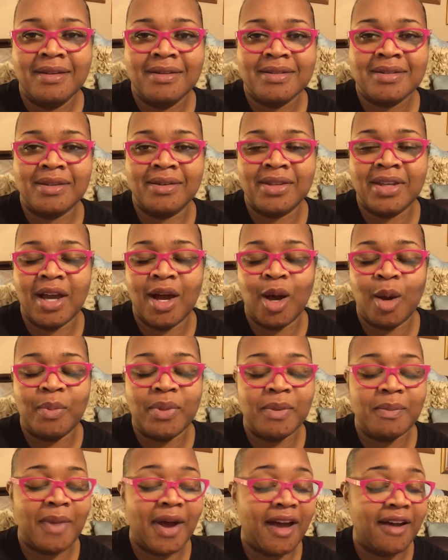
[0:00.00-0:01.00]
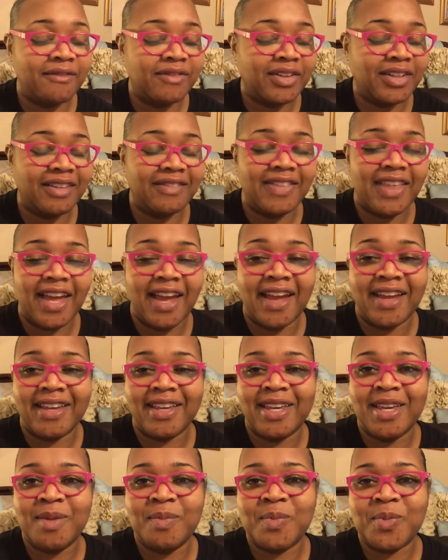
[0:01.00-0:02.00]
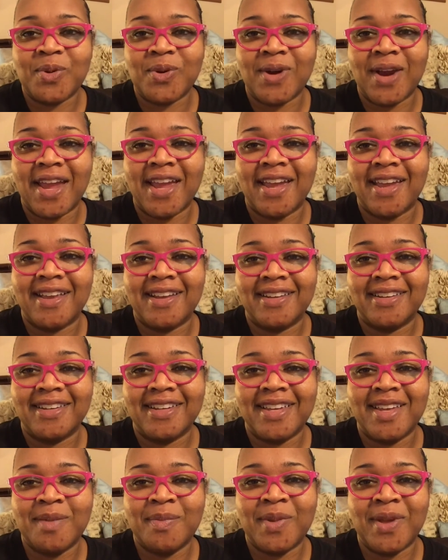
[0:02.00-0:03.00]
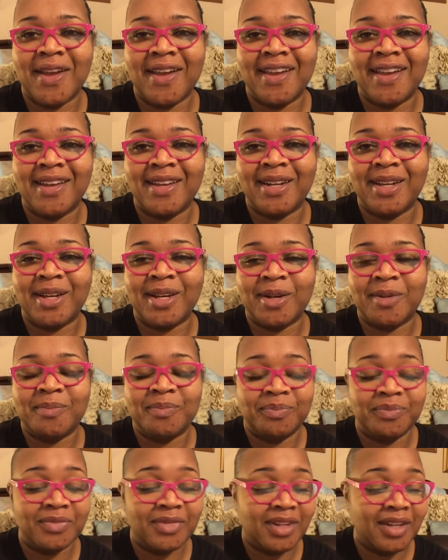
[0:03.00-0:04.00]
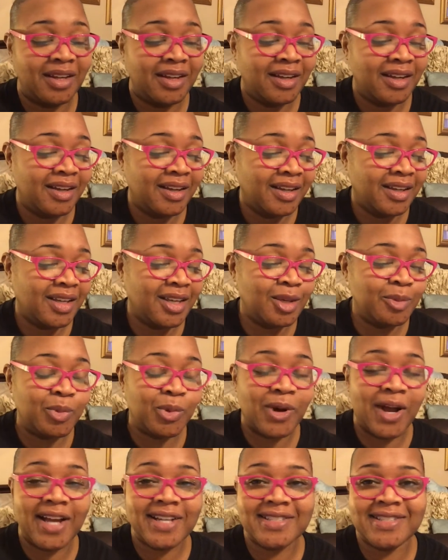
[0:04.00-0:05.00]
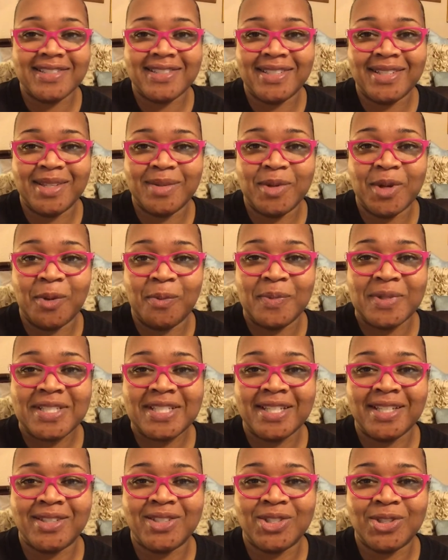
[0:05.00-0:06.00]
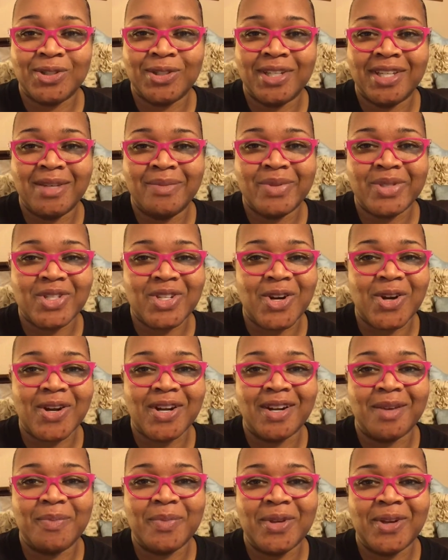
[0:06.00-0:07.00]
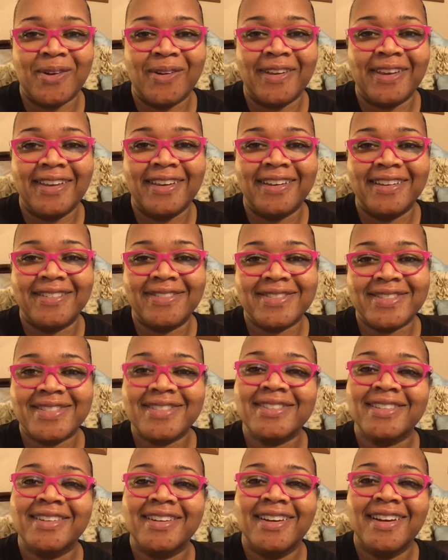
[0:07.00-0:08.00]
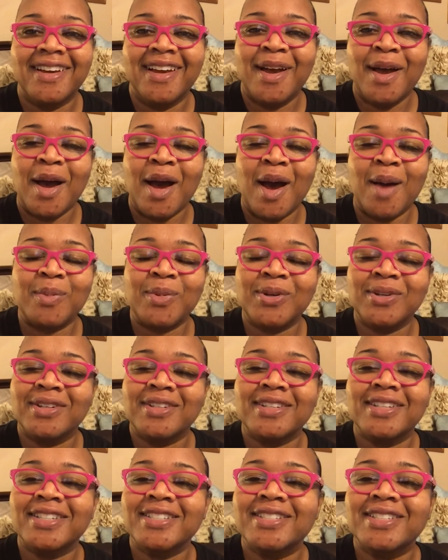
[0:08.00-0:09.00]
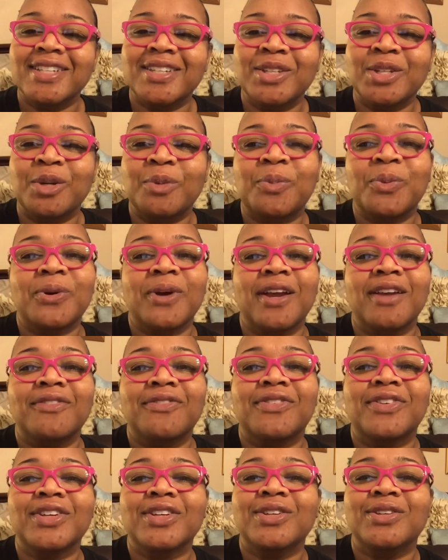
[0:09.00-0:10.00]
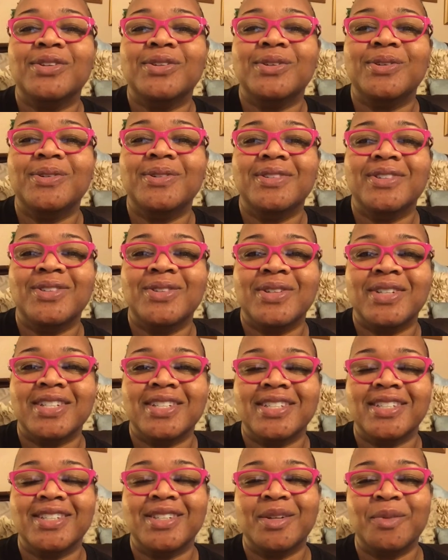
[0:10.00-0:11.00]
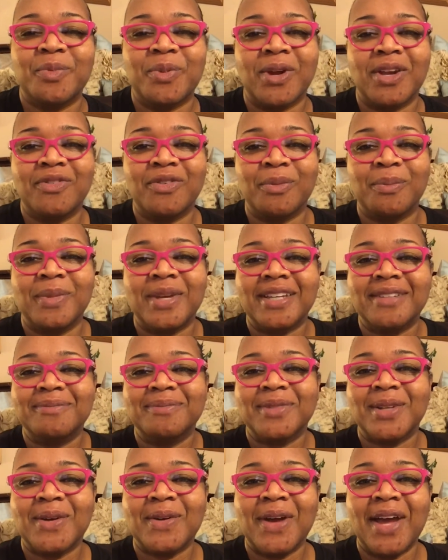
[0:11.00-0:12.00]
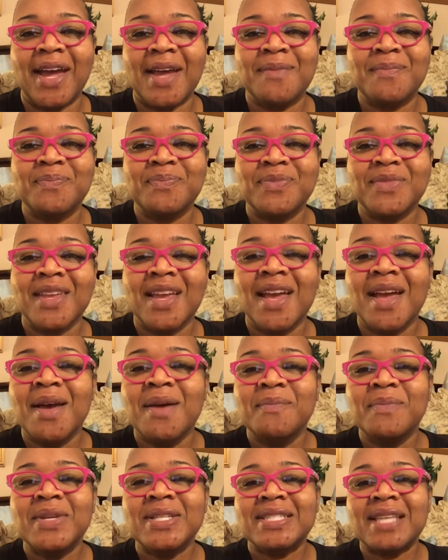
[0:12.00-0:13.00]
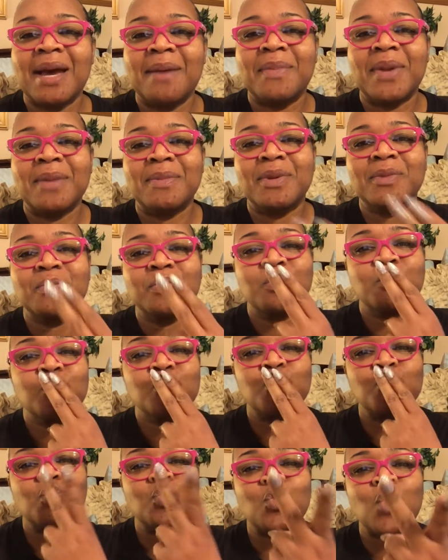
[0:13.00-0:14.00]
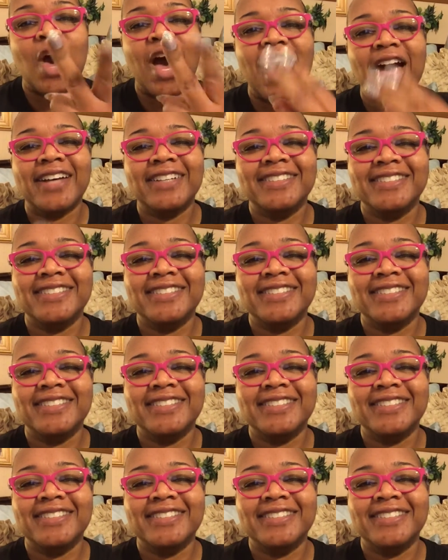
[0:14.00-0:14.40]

So y'all be mindful of that. Keep praying. Keep your head up. Keep rising to your potential. Keep stirring up your gifts. I'm going to continue to pray for you. You continue to pray for me. Okay? Peace out, baby. Mwah.